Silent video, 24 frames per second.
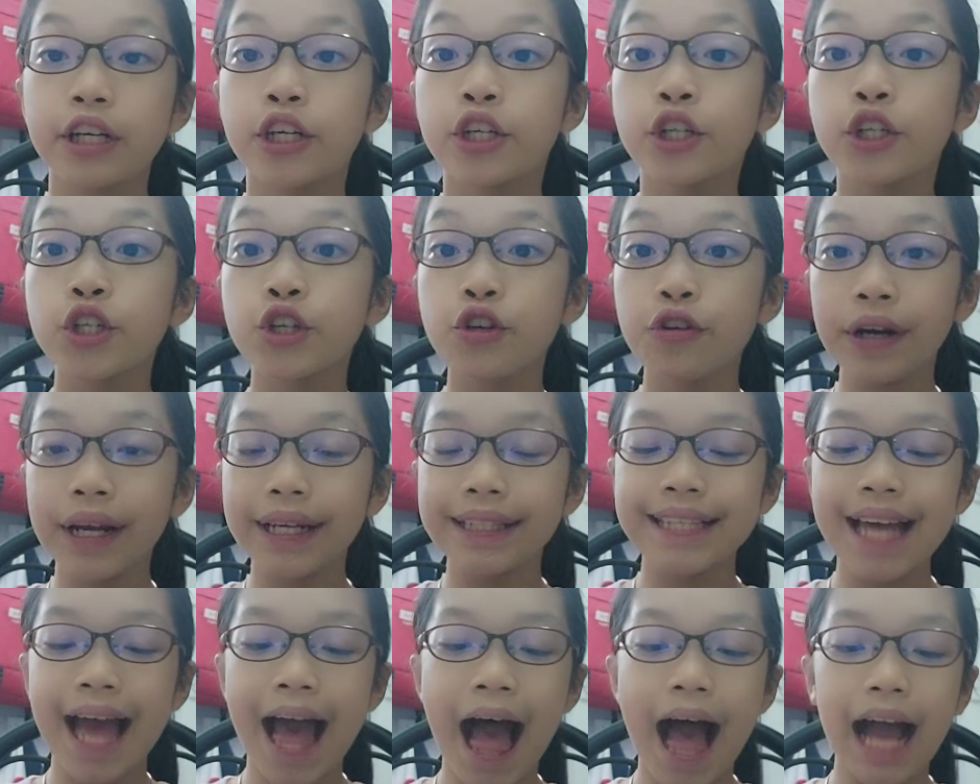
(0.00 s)

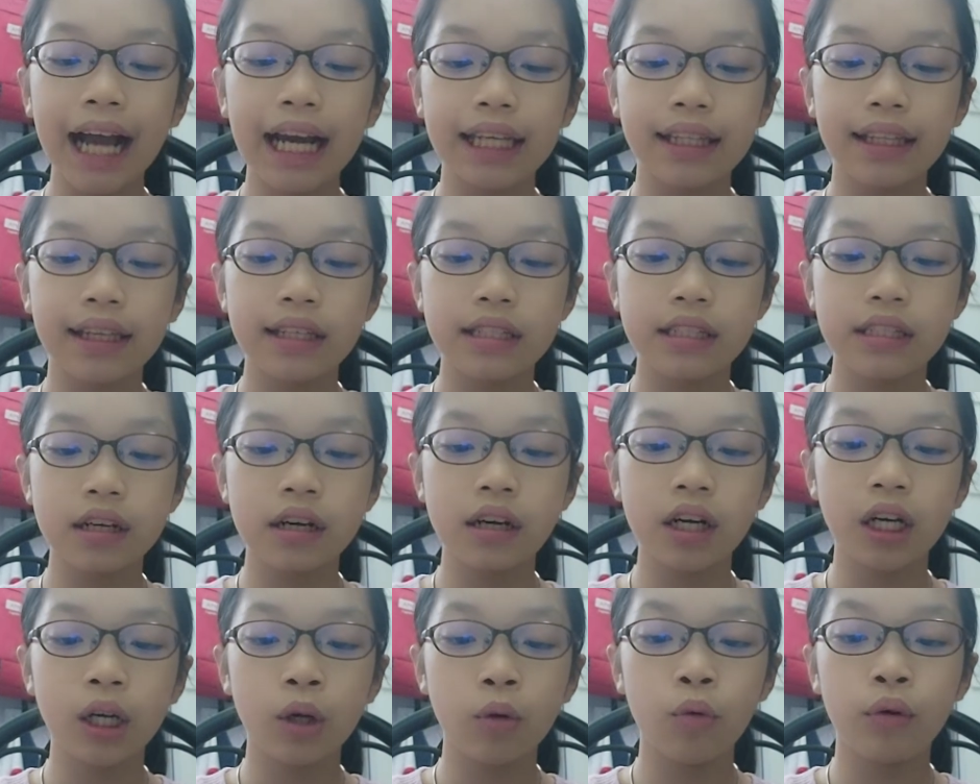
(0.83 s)
Street Agatha's
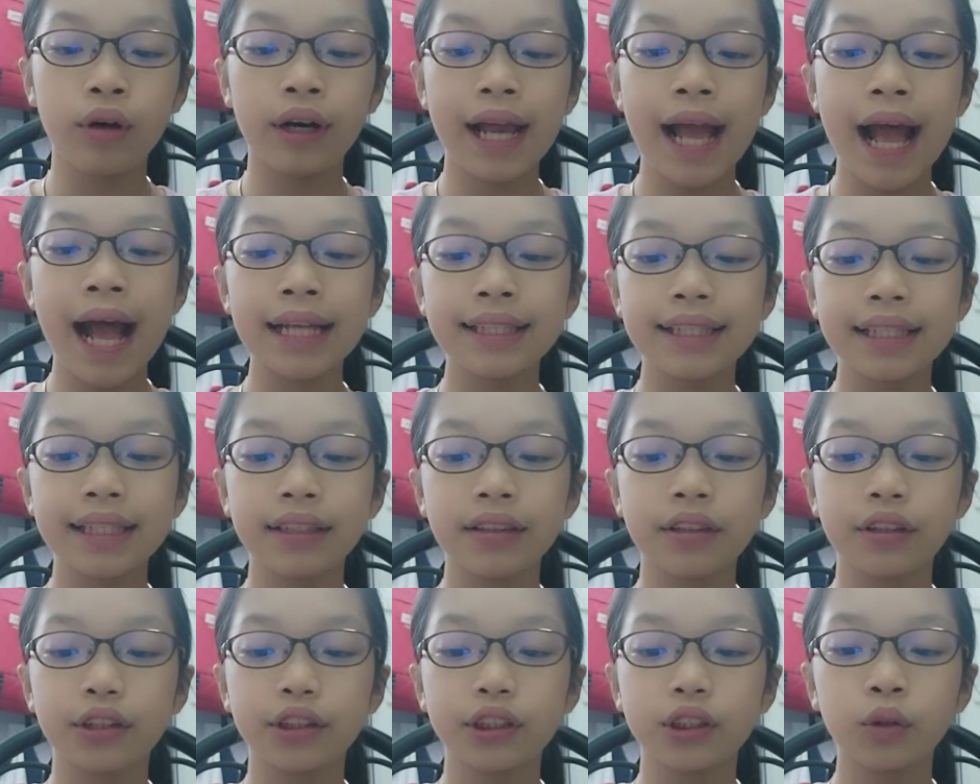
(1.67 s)
girl were handing
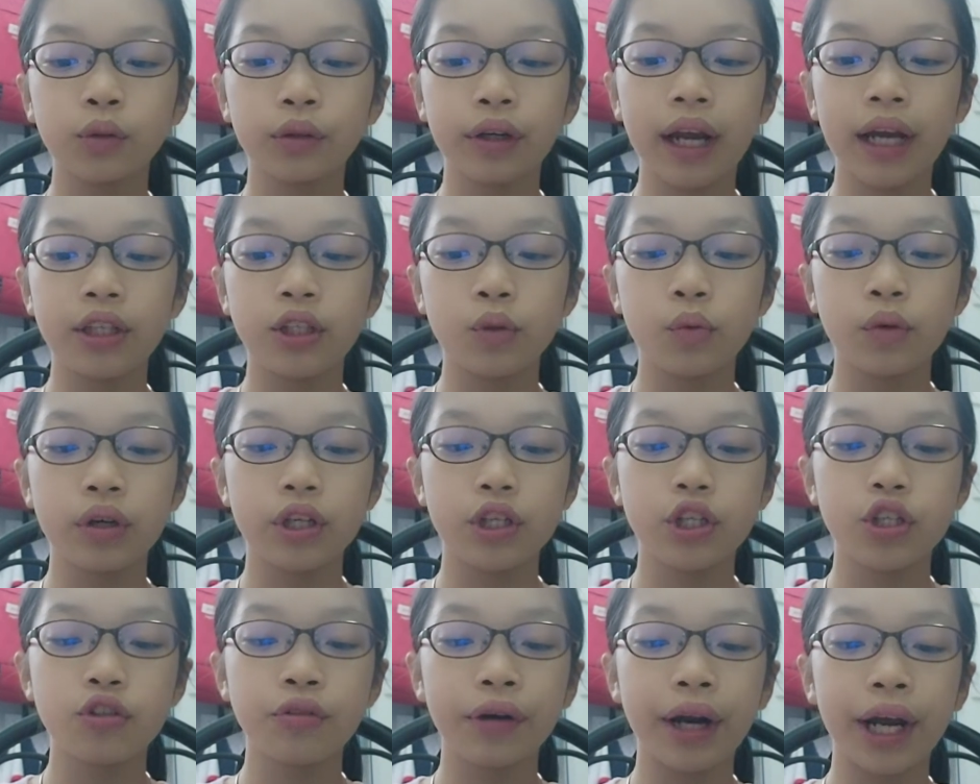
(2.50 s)
their suitcase to a
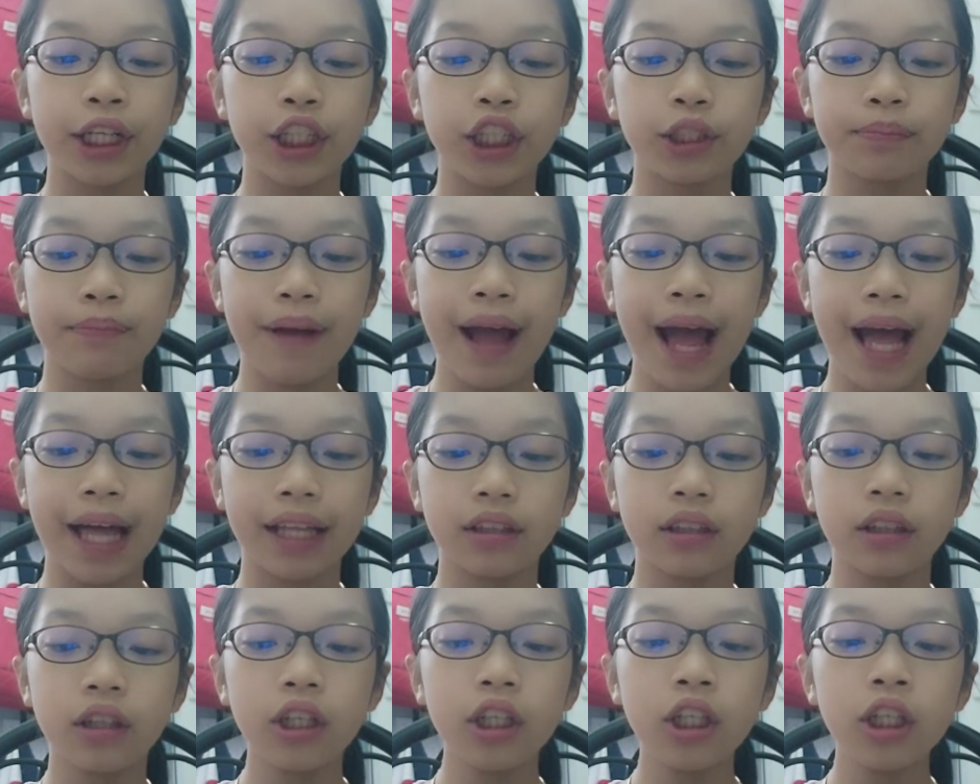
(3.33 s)
strange
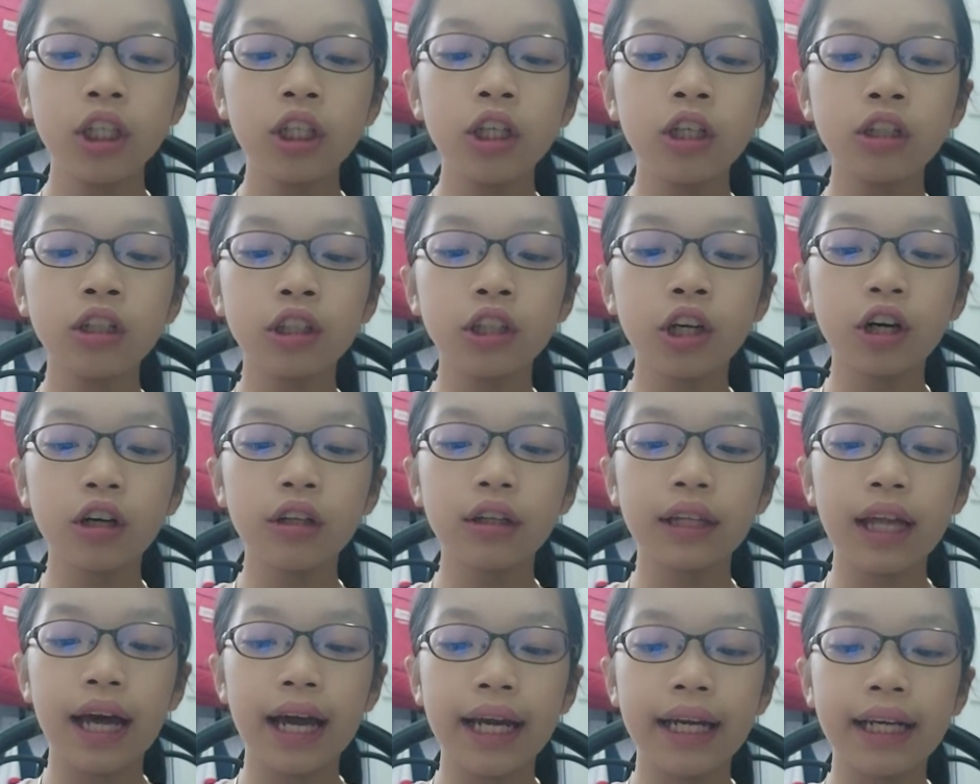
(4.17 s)
man who looked
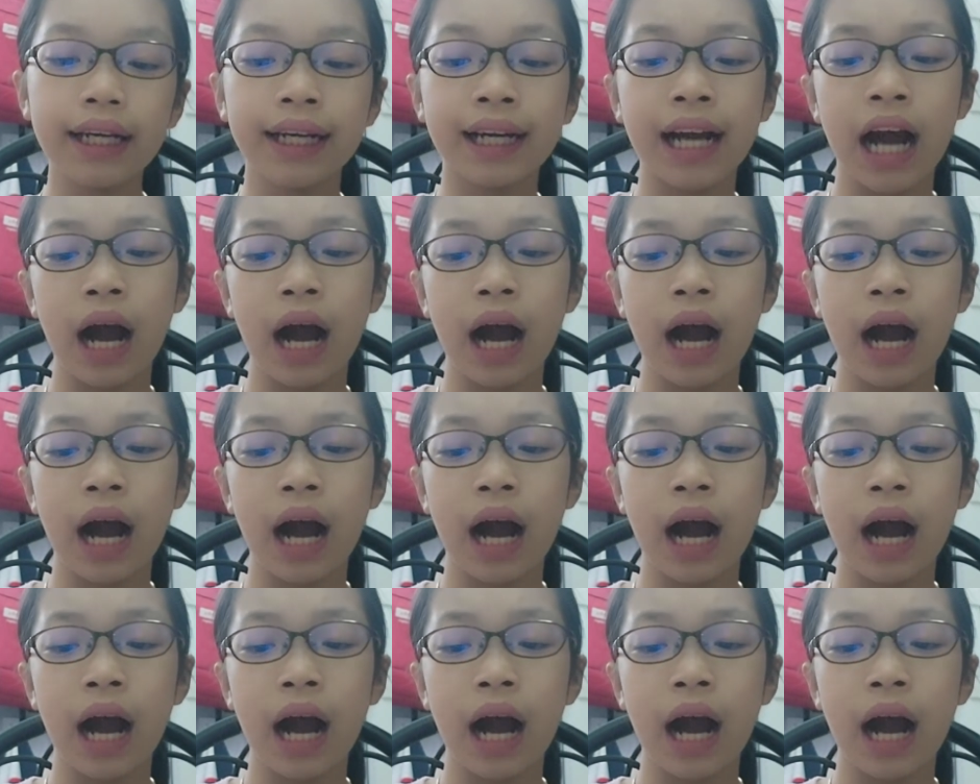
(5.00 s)
like